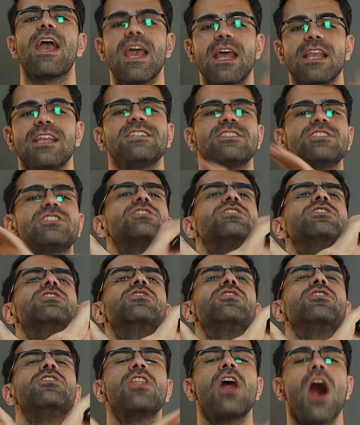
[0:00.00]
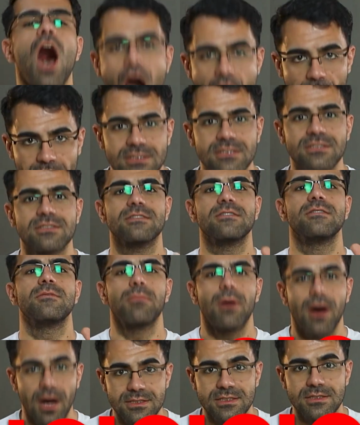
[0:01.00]
It is not
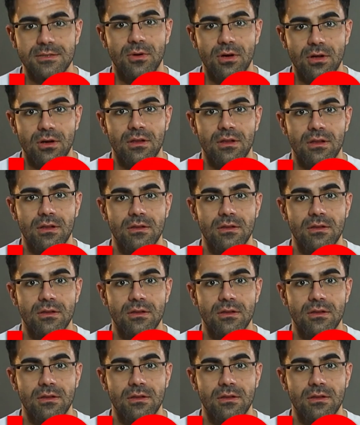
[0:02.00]
possible.